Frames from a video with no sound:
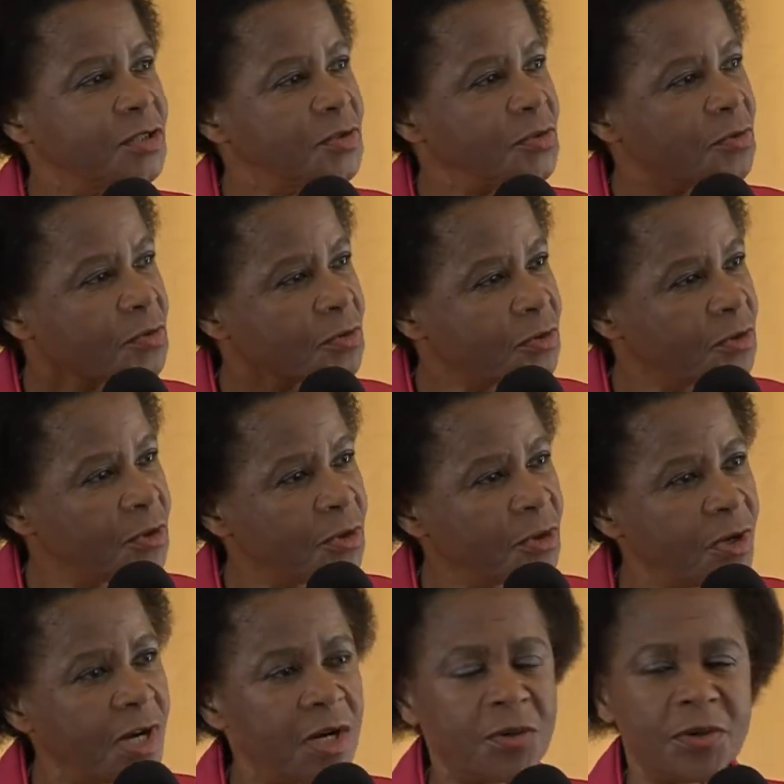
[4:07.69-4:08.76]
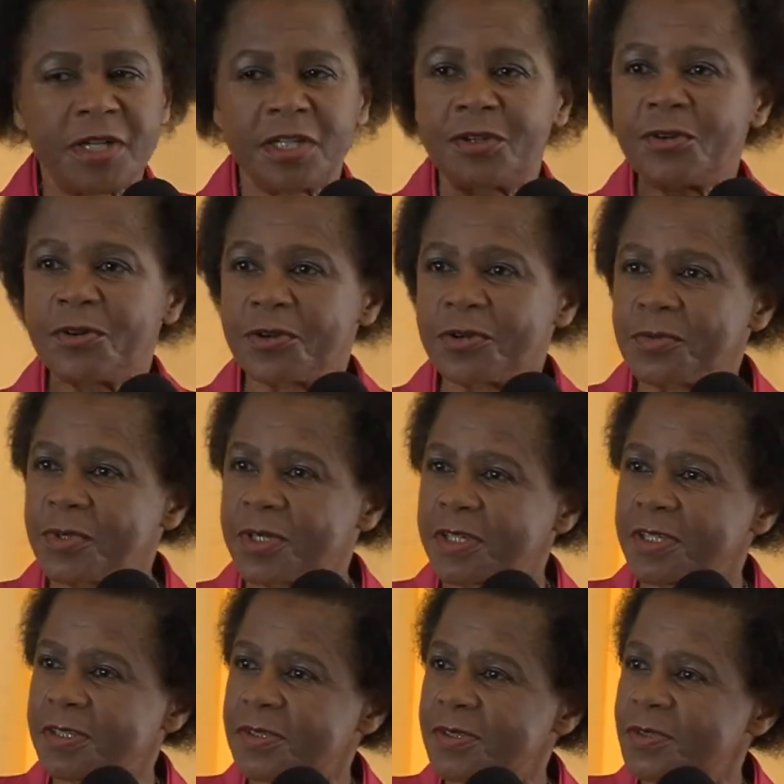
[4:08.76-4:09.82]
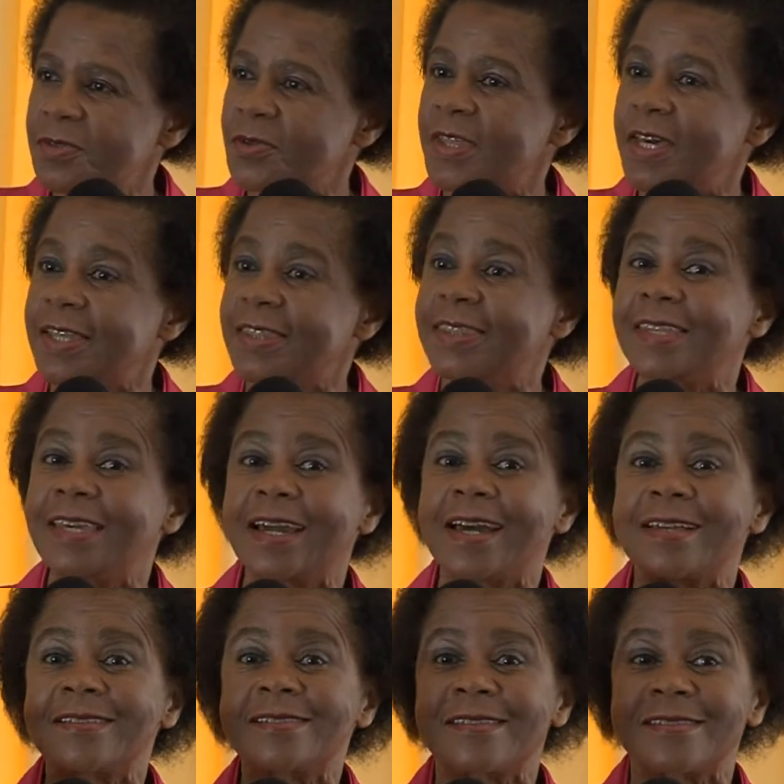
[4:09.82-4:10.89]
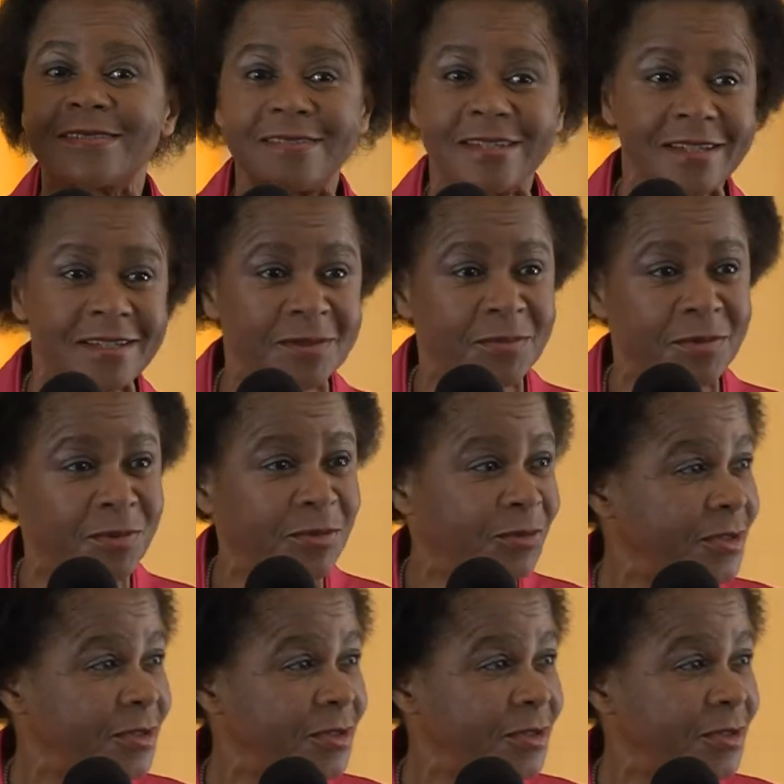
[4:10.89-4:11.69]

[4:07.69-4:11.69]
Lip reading: to grow our economies so that they are sustainable,